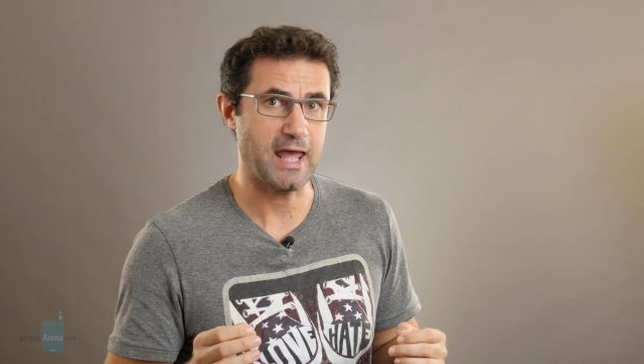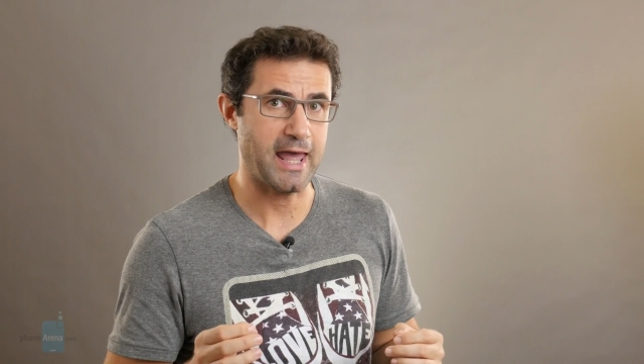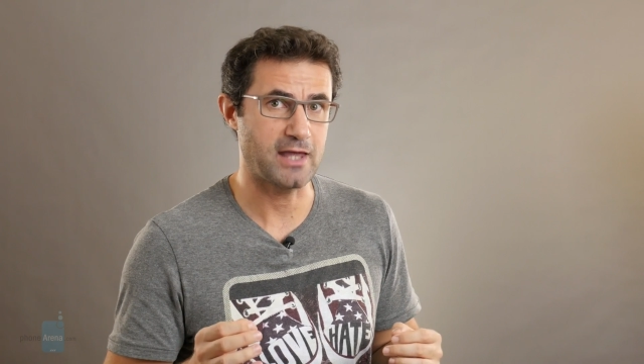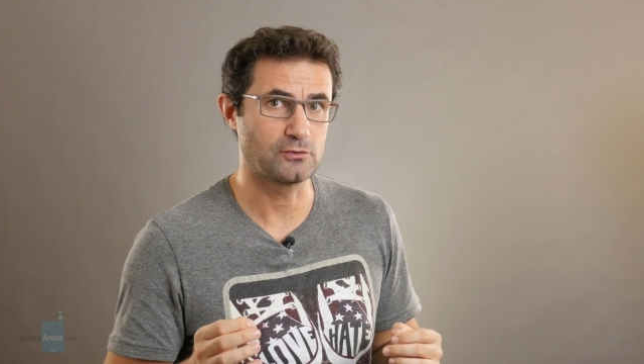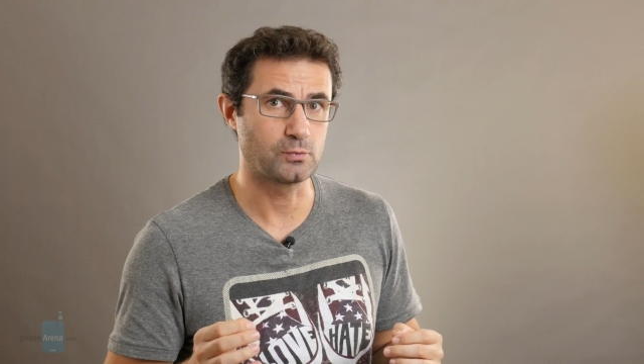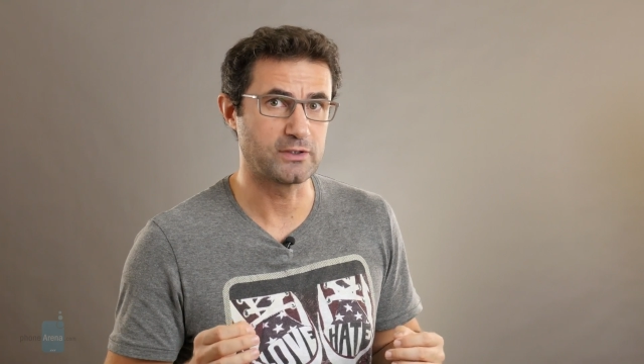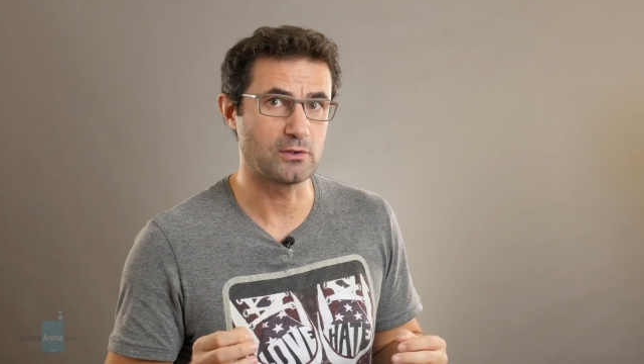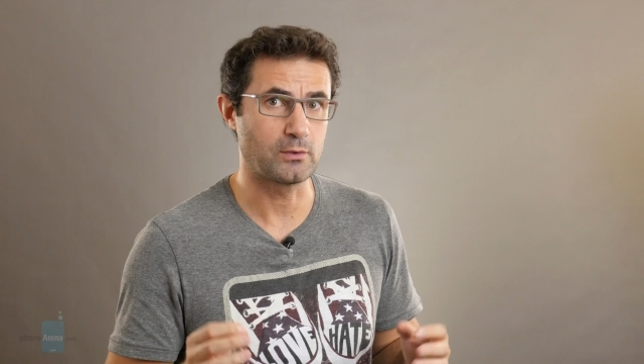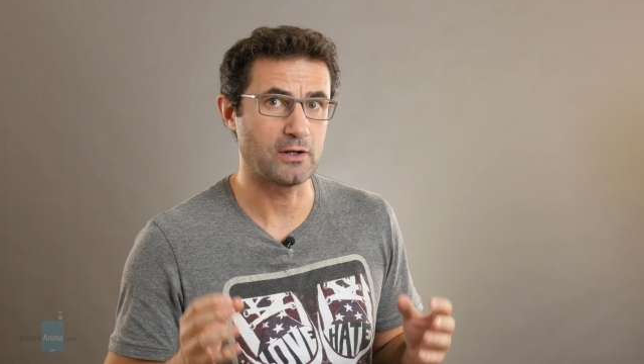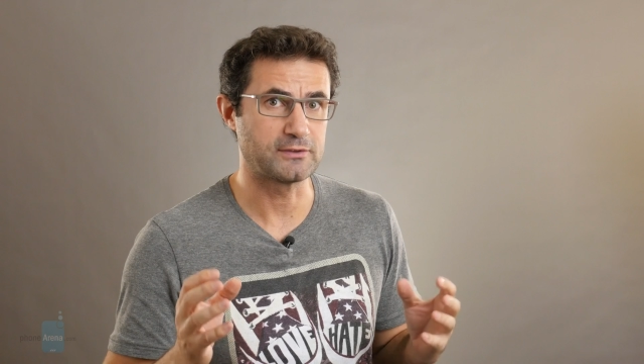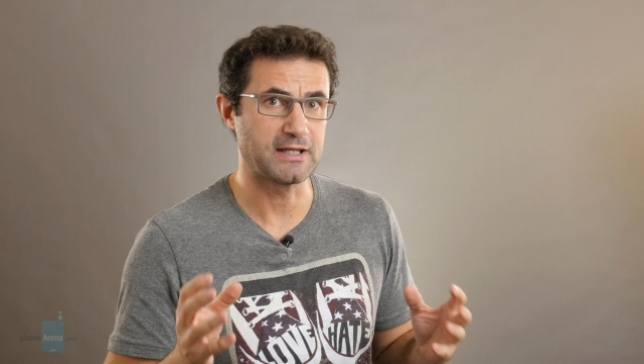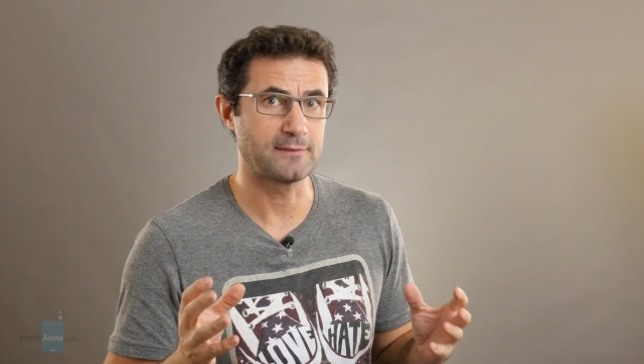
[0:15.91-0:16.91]
and we're
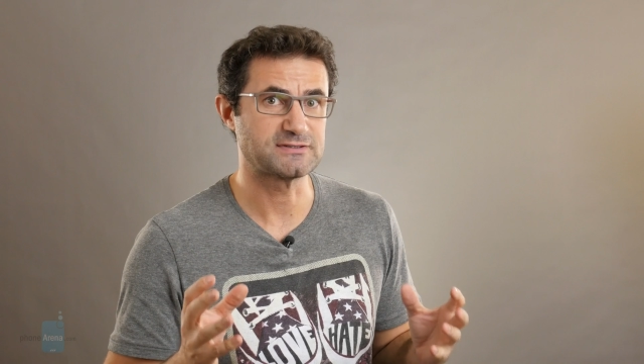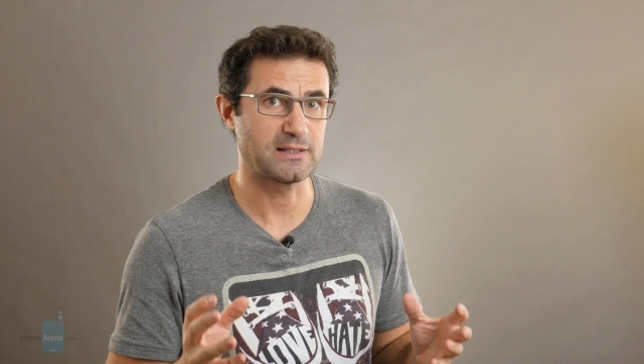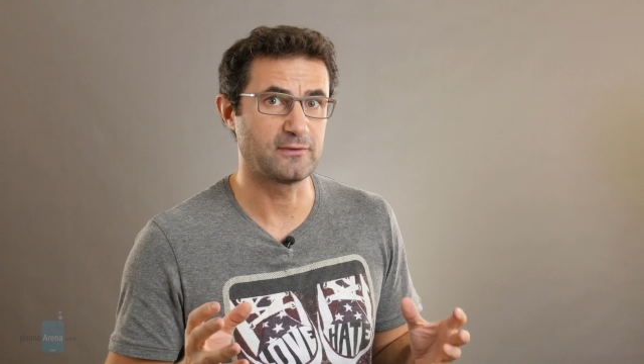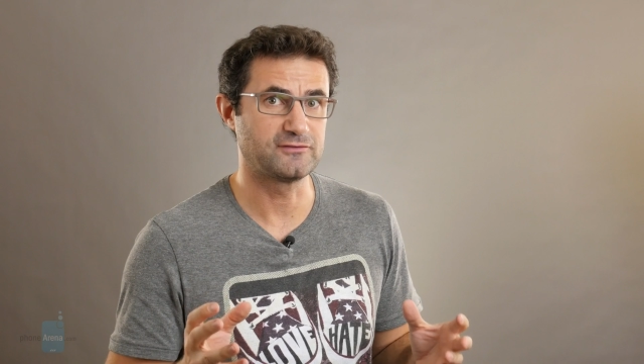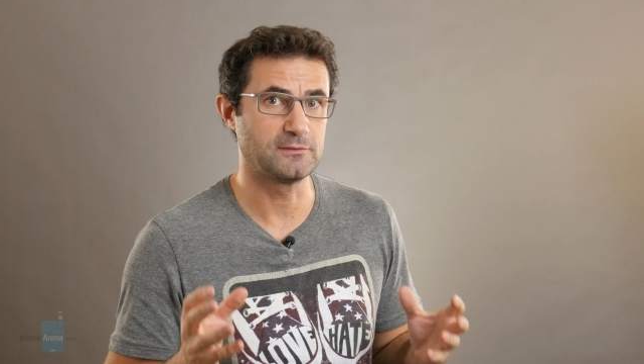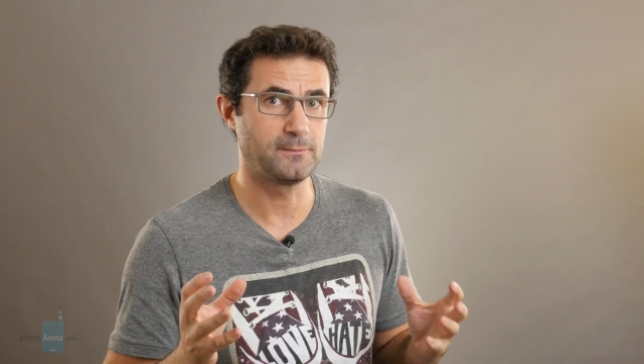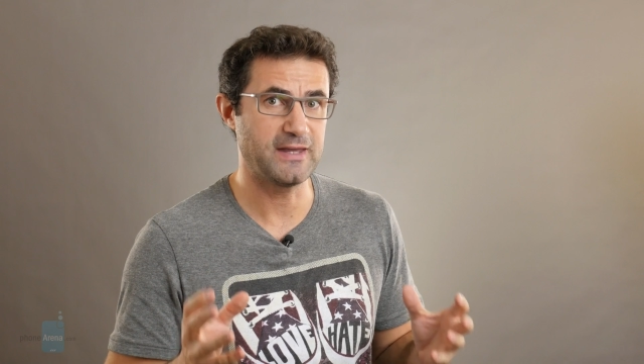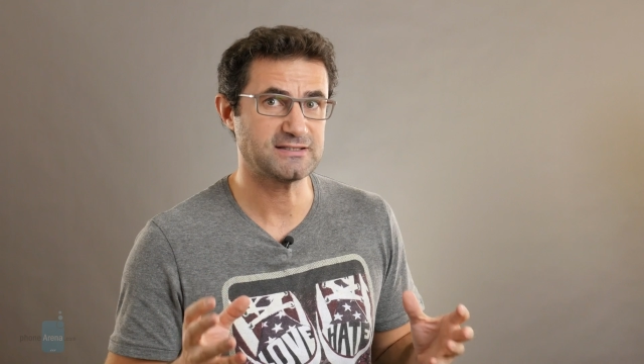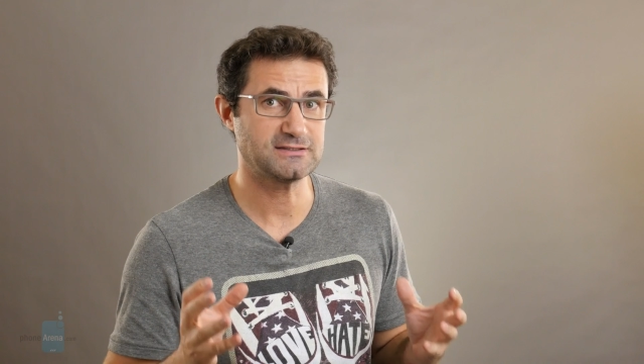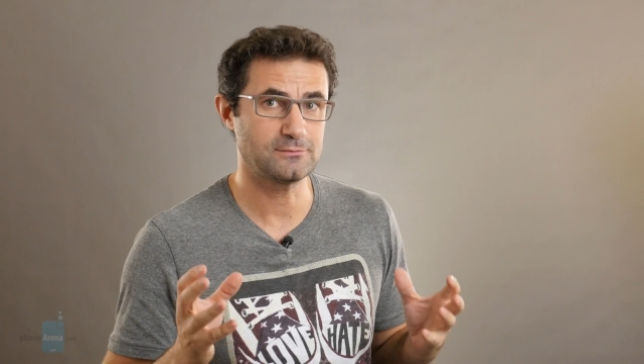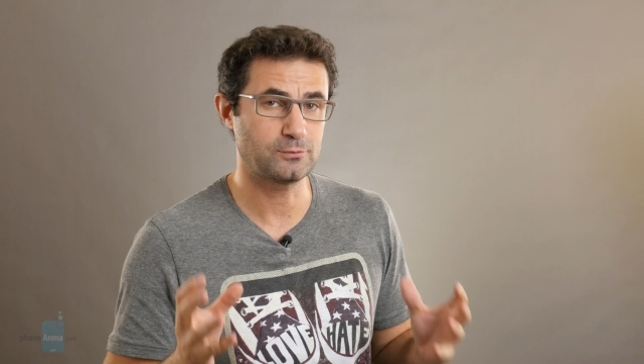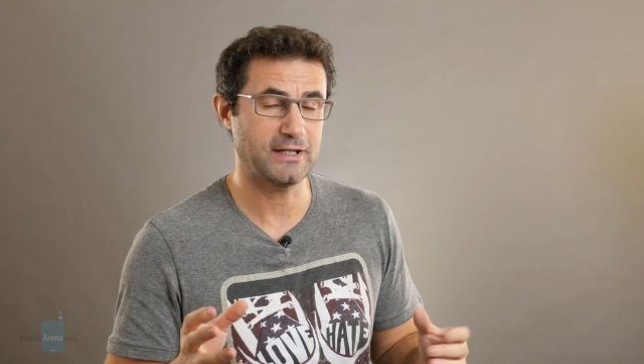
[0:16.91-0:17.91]
rounding up some of the
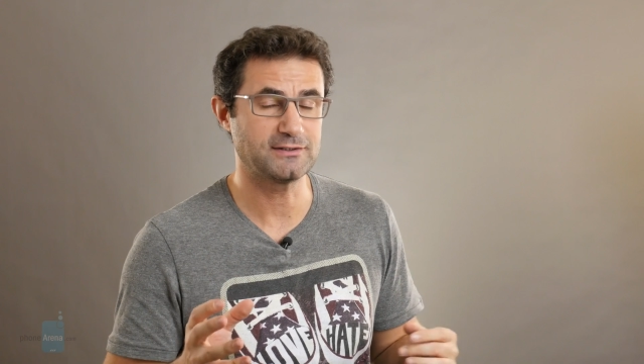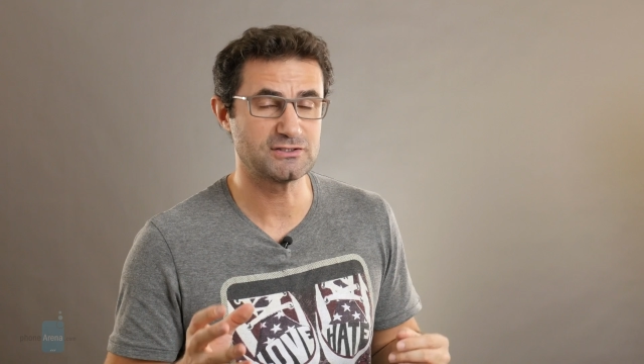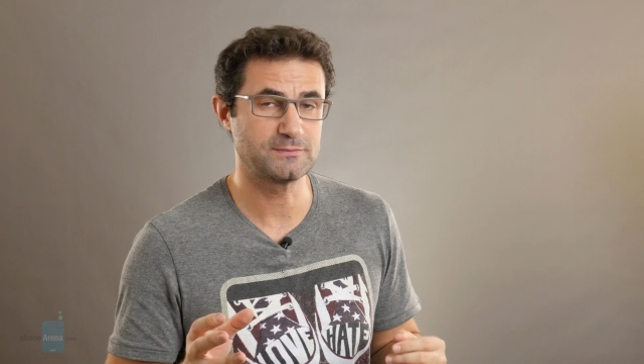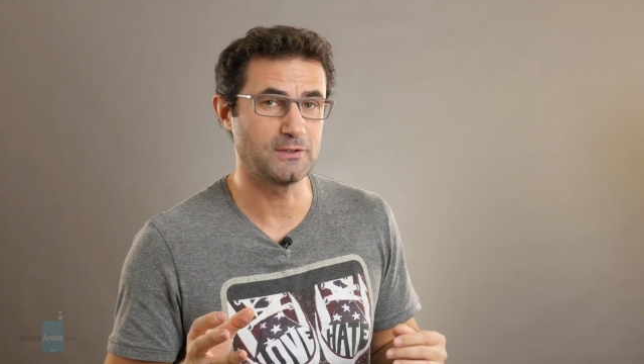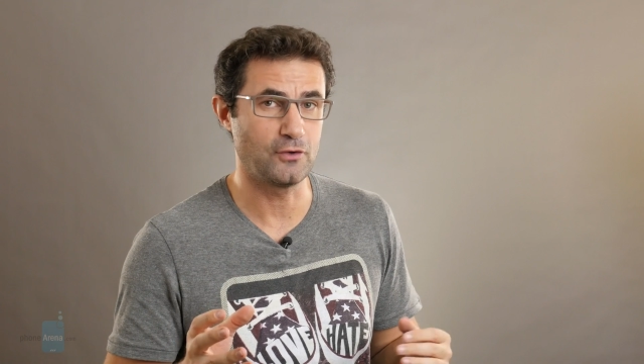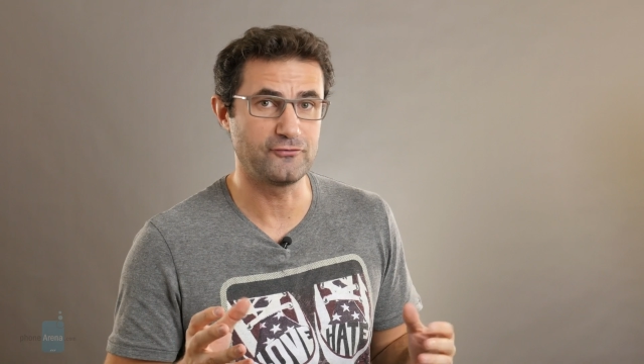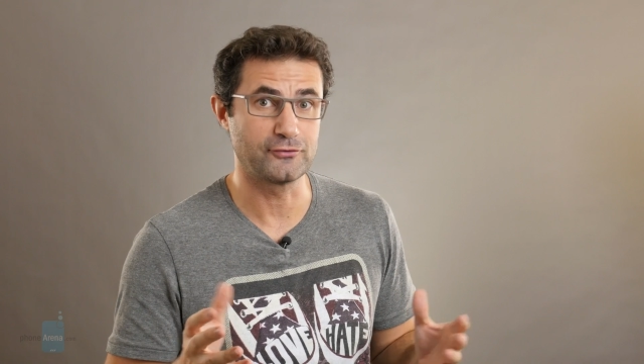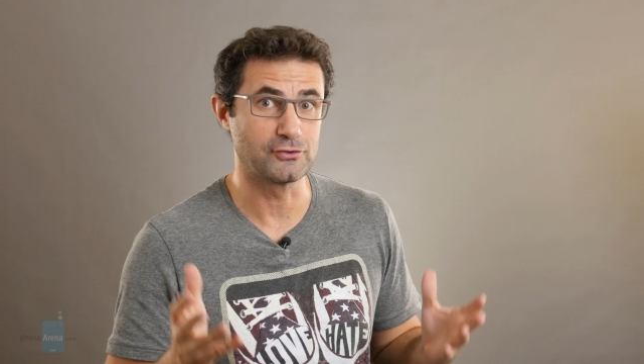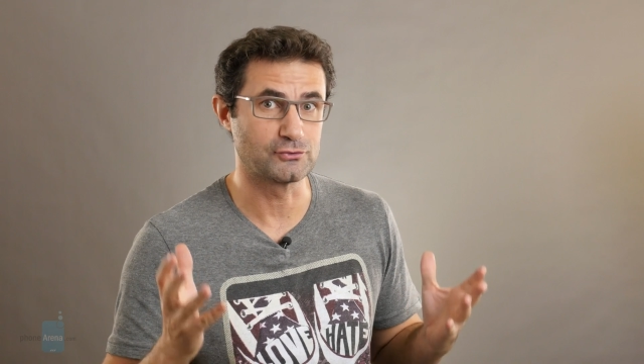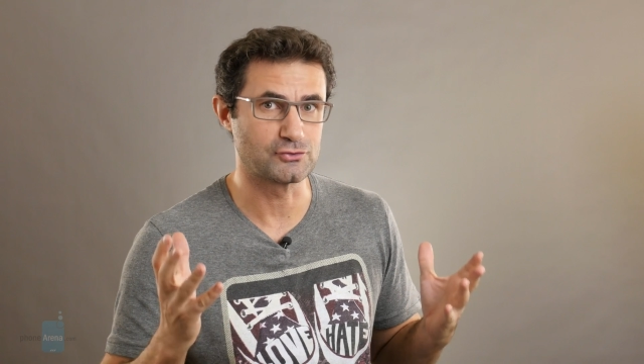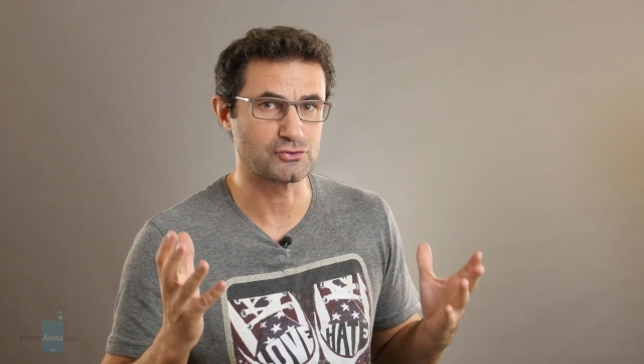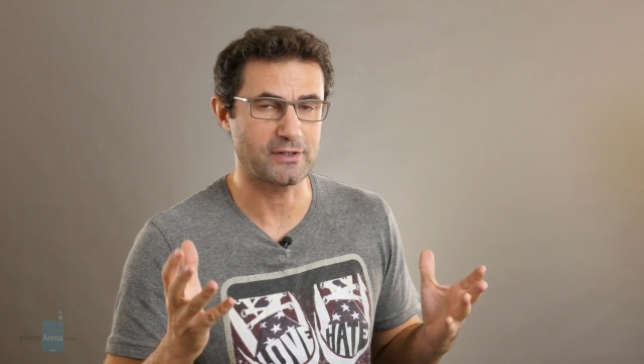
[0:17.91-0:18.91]
best and brightest below for
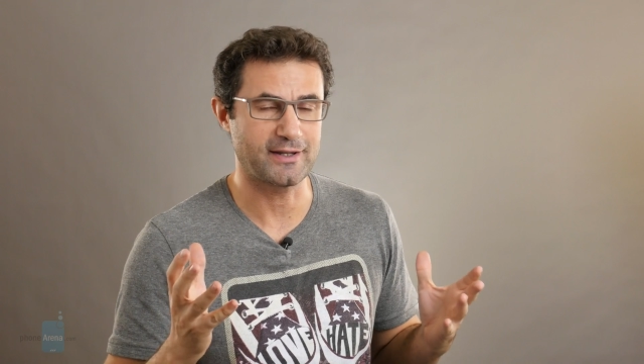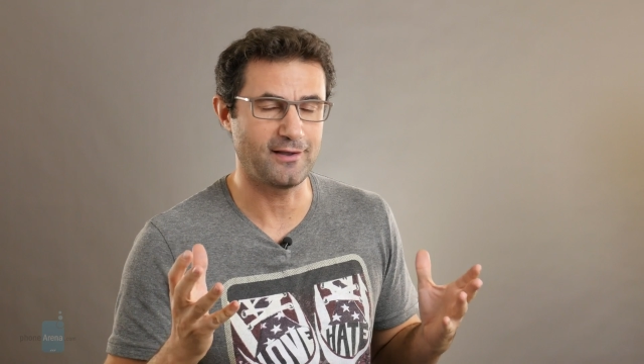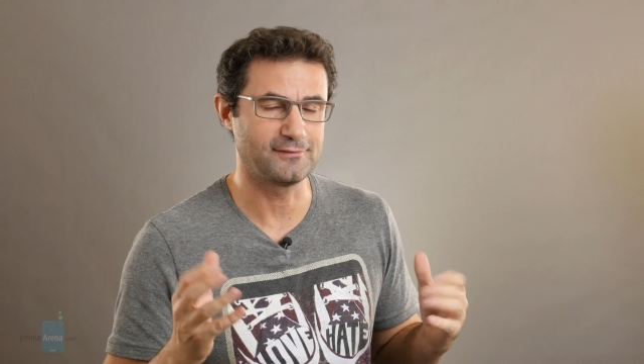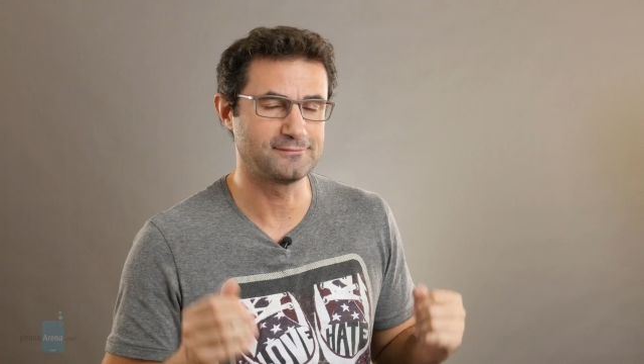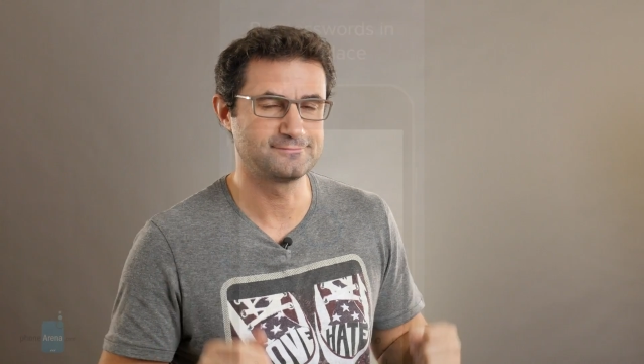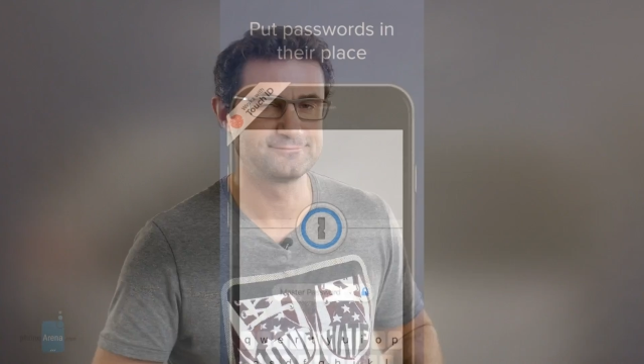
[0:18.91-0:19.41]
you to try out.